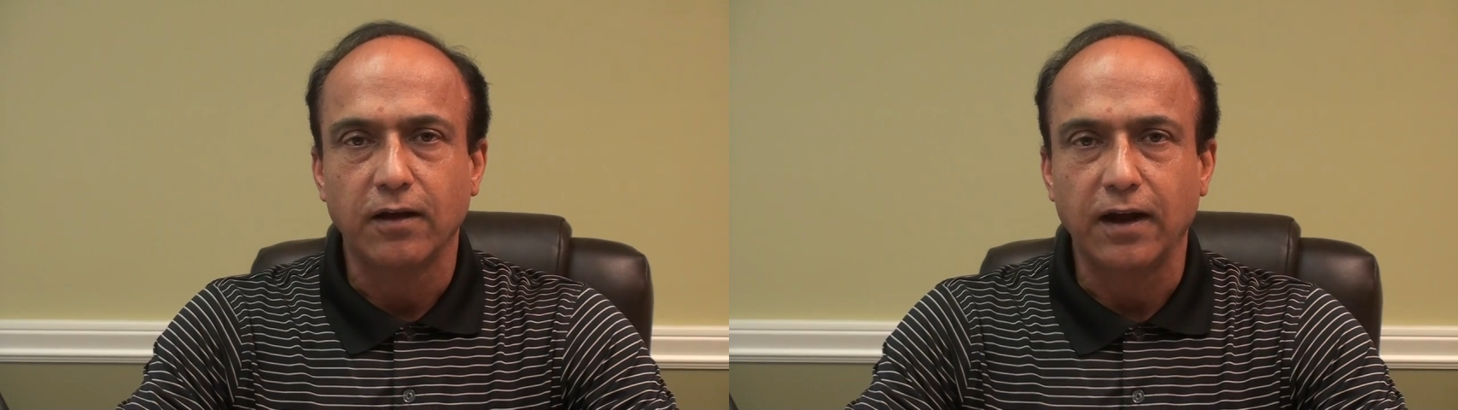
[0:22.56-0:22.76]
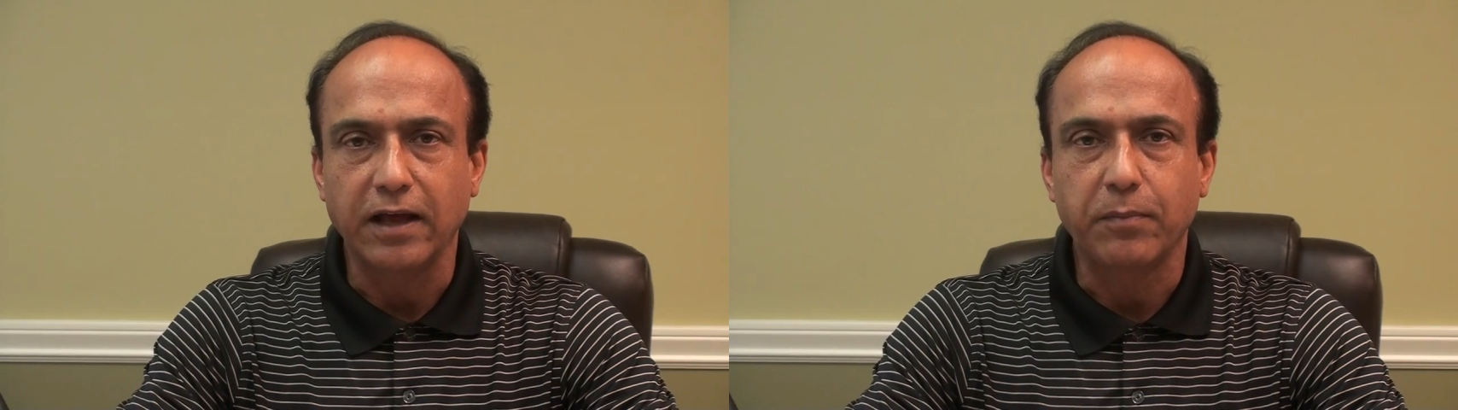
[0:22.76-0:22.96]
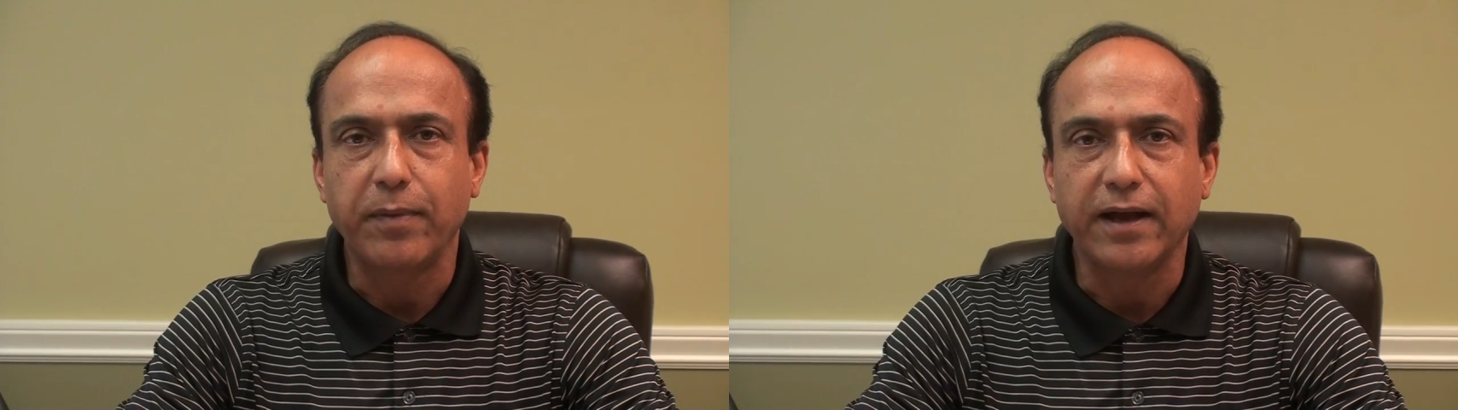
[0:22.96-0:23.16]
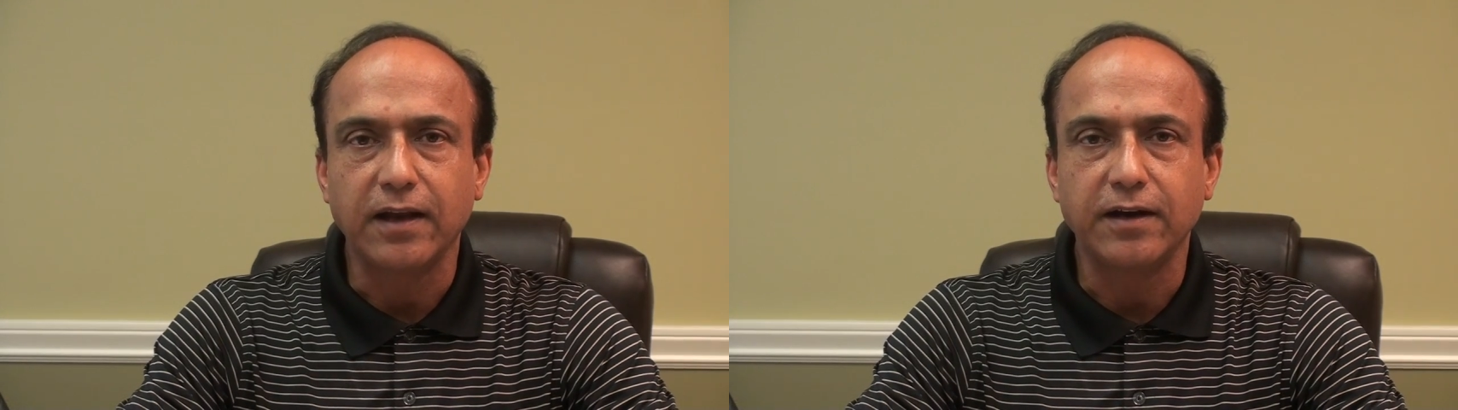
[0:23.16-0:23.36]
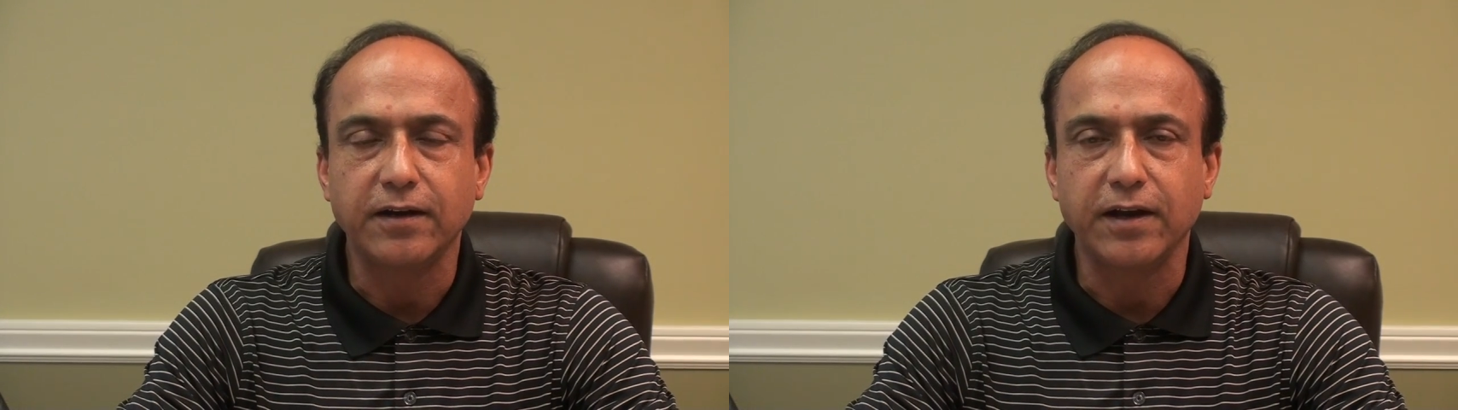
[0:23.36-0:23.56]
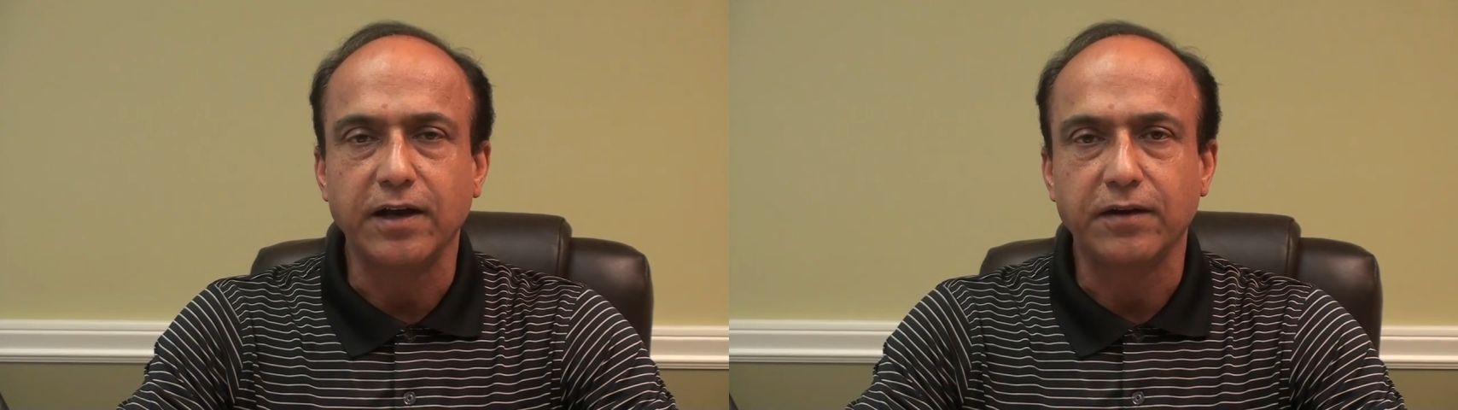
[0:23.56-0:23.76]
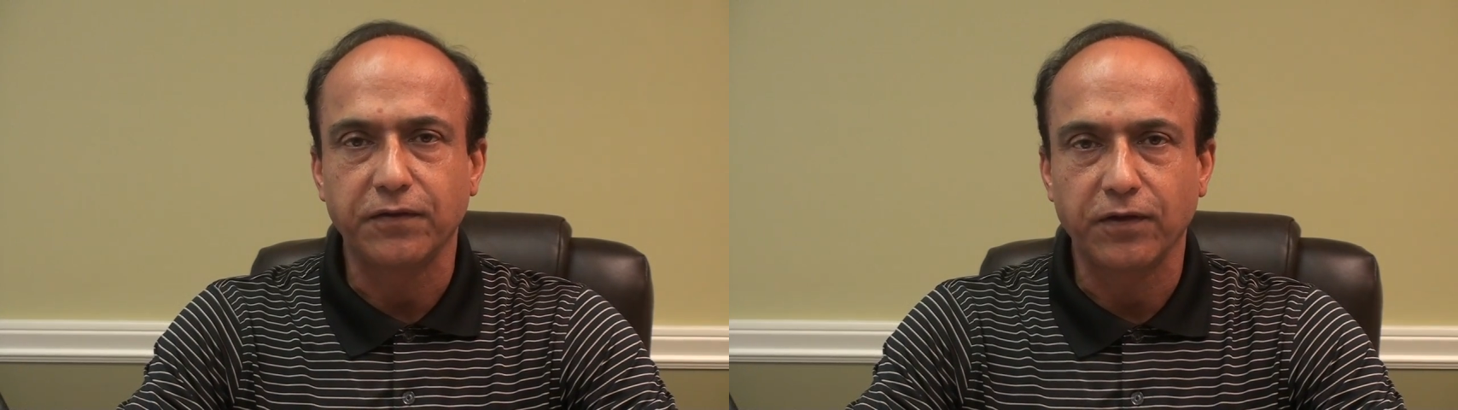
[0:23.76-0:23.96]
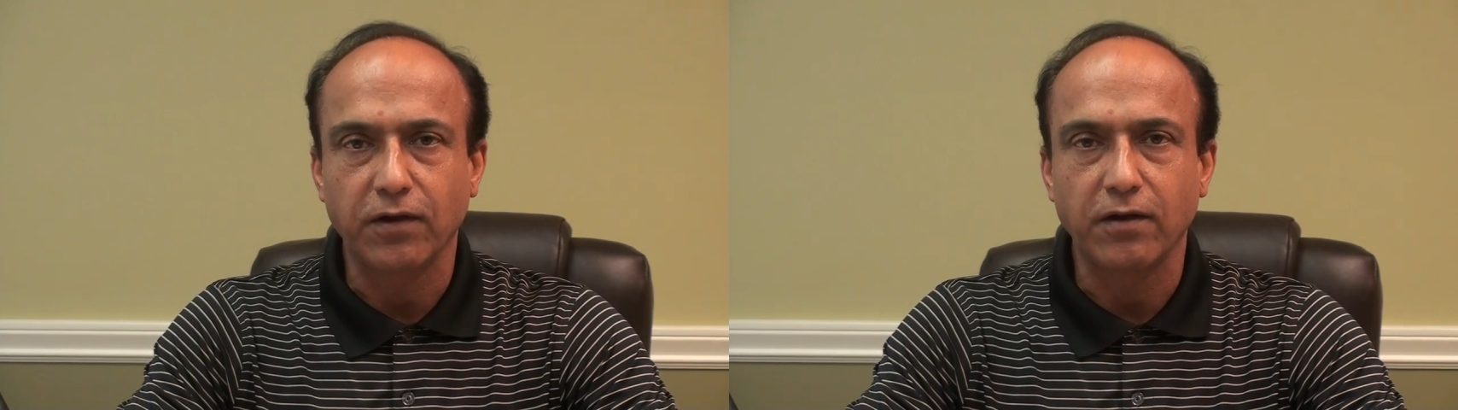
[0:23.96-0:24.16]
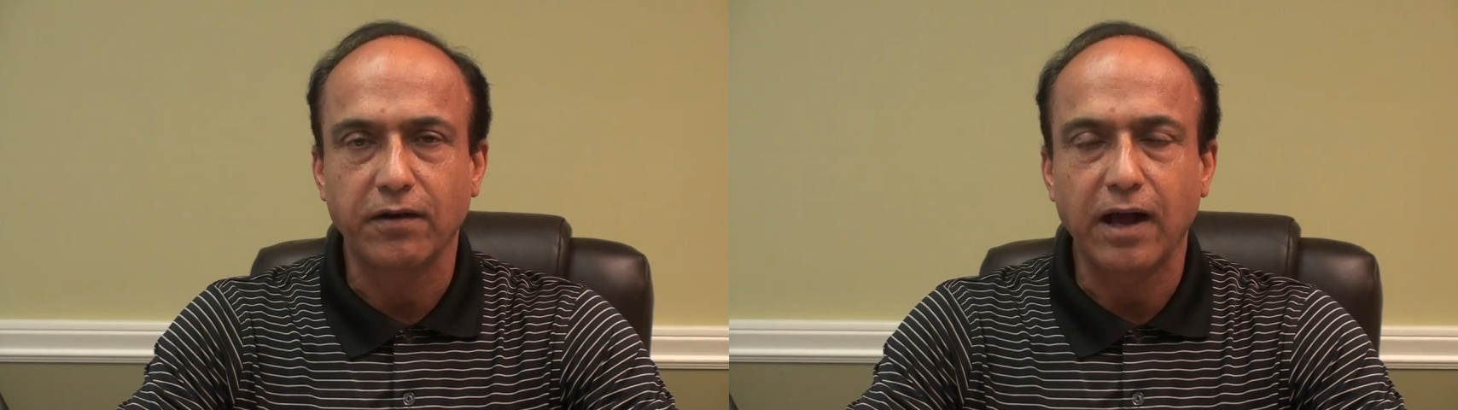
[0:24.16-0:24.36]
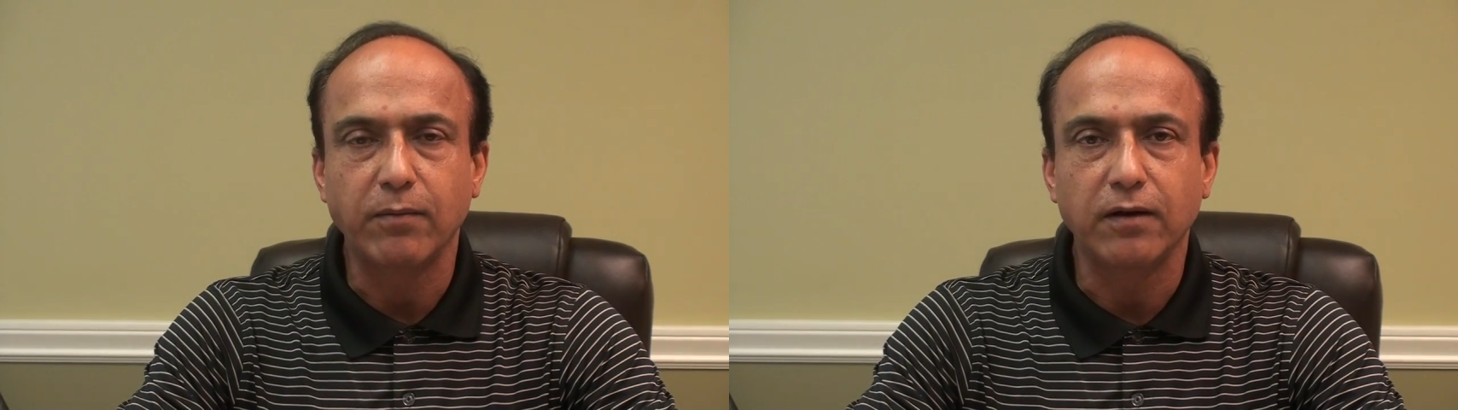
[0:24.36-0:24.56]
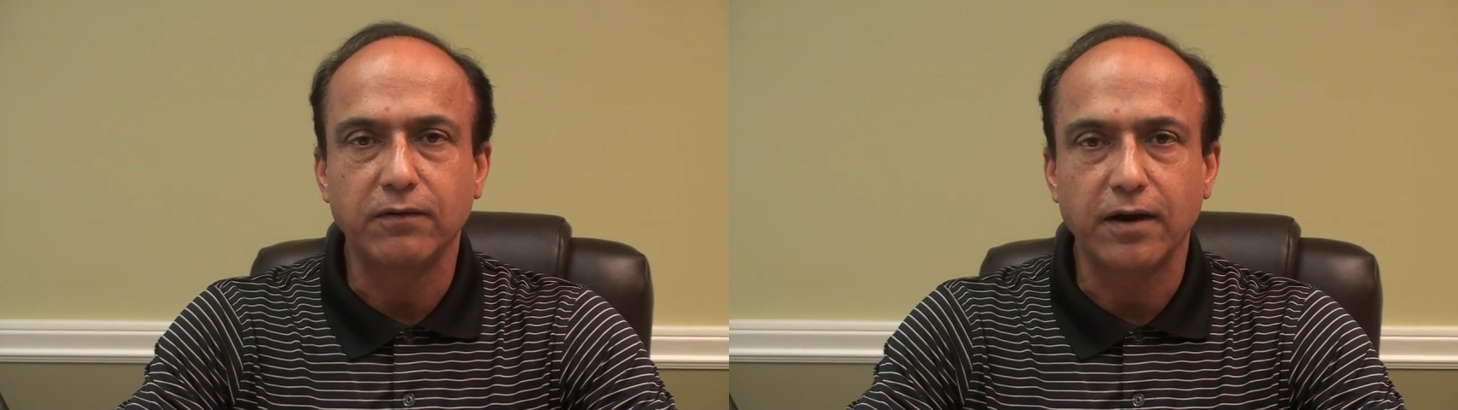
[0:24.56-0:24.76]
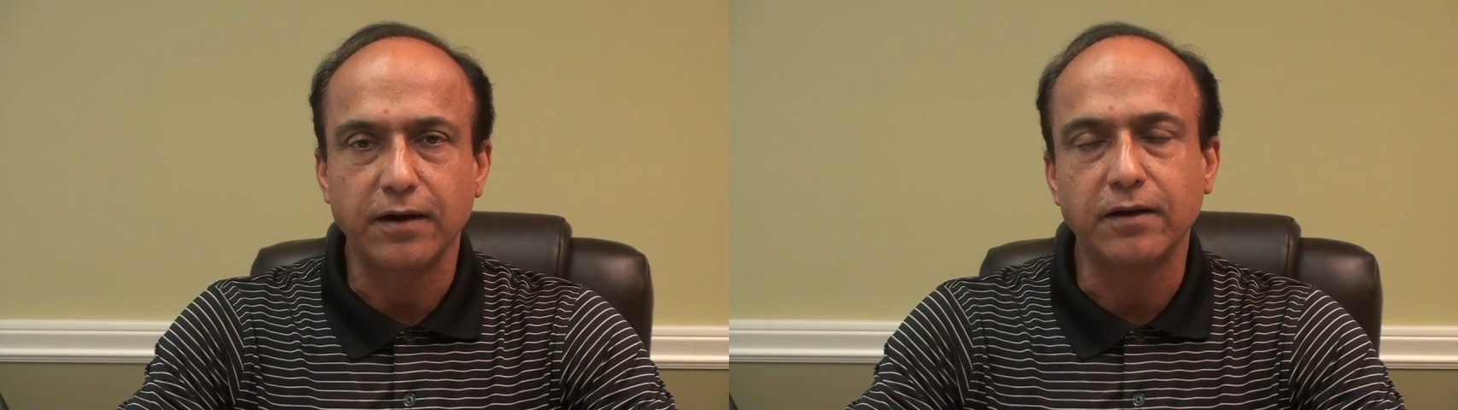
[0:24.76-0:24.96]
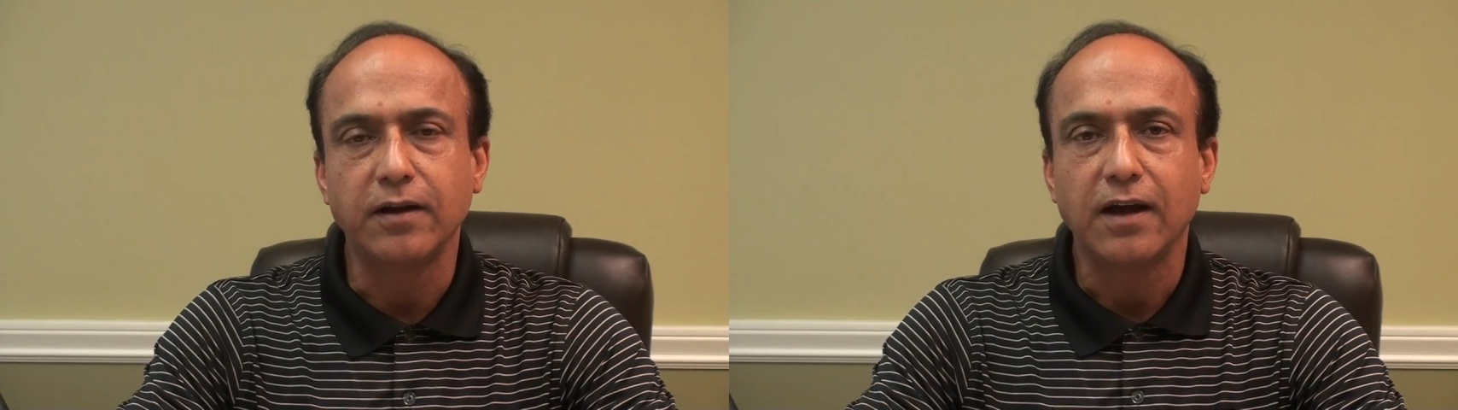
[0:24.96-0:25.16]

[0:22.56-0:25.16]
like pegylated interferon, ribavirin,